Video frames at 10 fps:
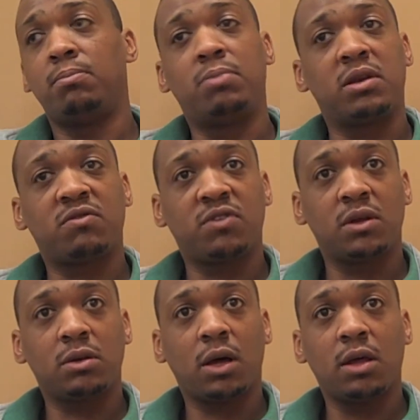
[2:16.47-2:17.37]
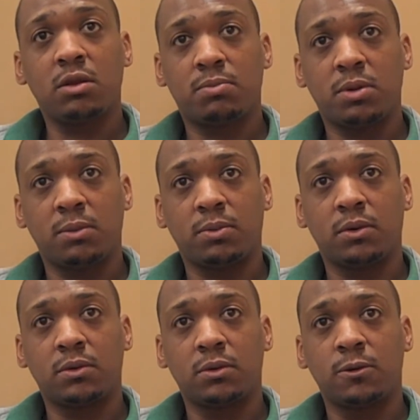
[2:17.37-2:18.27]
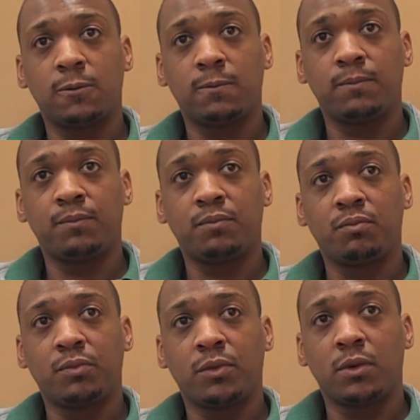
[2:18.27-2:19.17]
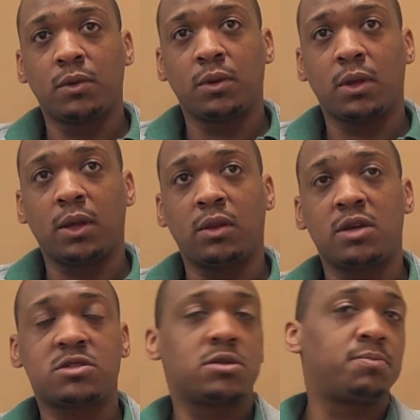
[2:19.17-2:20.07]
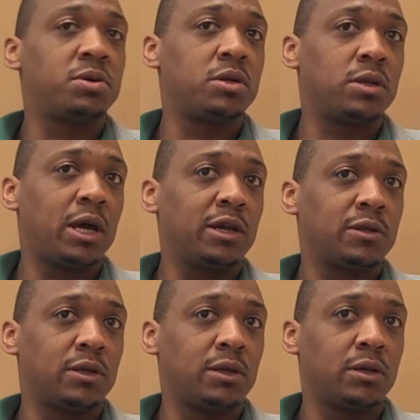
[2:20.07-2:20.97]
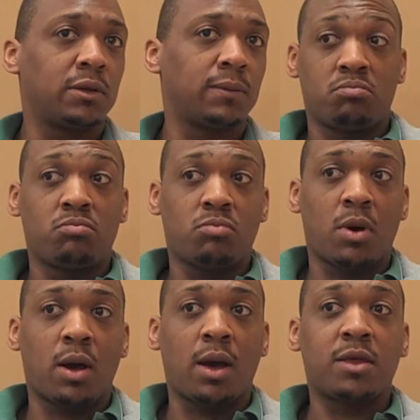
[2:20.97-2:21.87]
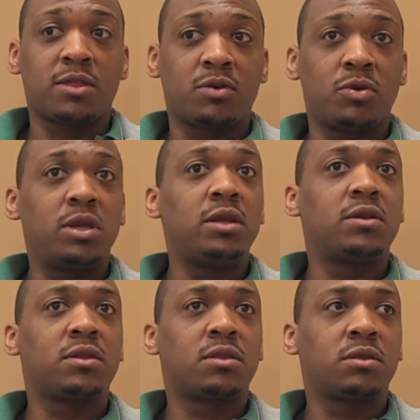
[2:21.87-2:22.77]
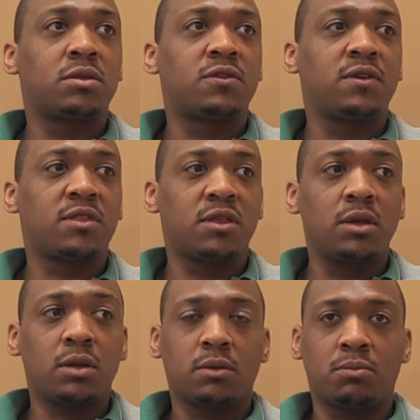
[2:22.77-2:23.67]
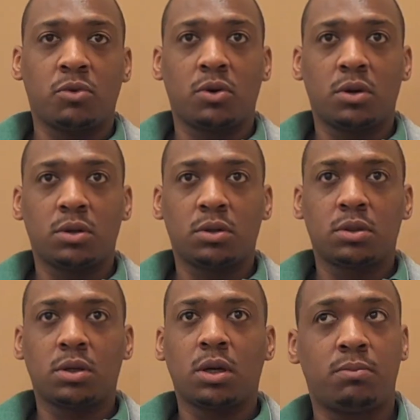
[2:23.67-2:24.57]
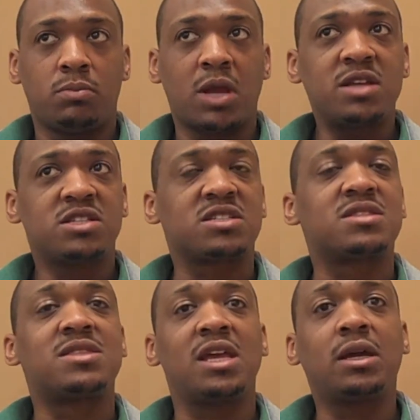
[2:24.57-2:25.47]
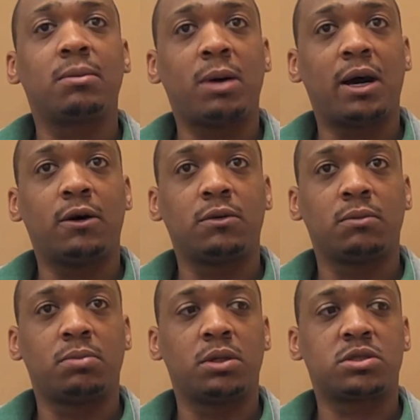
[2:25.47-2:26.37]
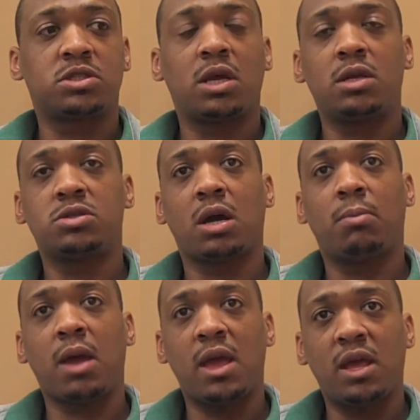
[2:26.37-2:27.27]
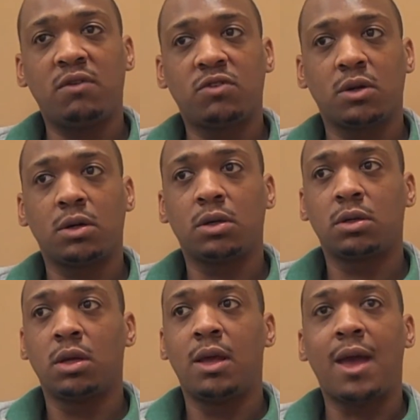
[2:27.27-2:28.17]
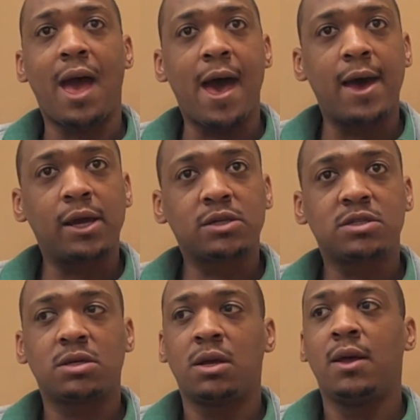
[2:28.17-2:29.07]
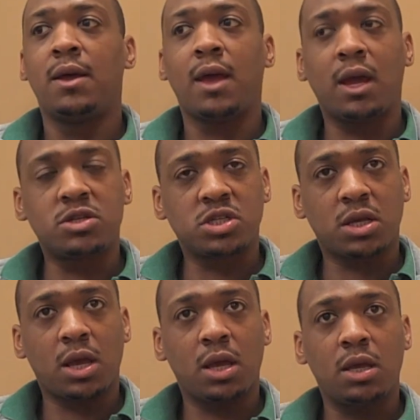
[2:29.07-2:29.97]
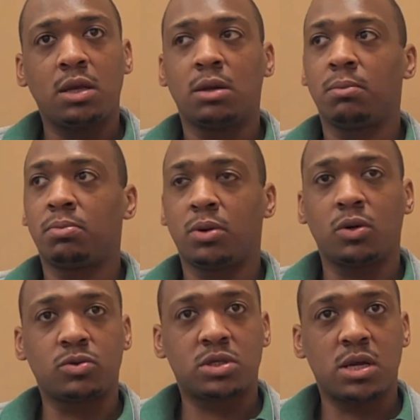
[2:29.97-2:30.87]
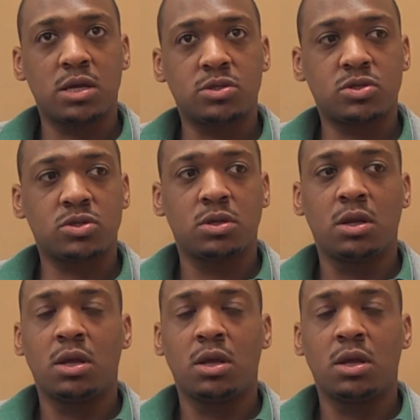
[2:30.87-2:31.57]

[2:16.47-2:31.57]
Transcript: benefit other people. And that's to put it lightly. I think we need to think more. Not just think about, but change our behavior, act, educate, protest,